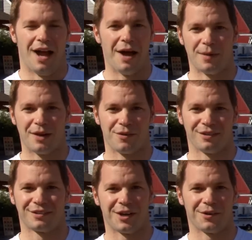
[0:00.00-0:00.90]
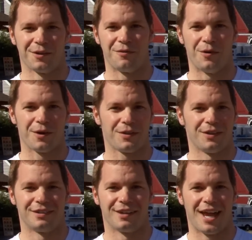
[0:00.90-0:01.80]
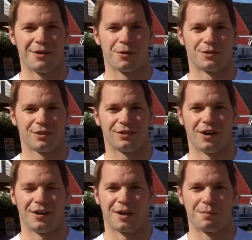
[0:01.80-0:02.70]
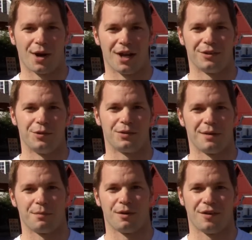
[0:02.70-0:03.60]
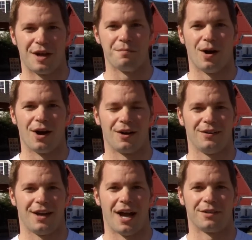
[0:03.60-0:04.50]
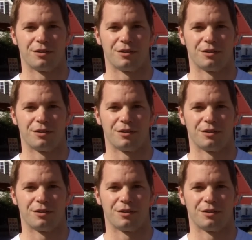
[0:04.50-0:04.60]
I'm Everett Skinner IV, and today we're just starting a brand new timber frame barn on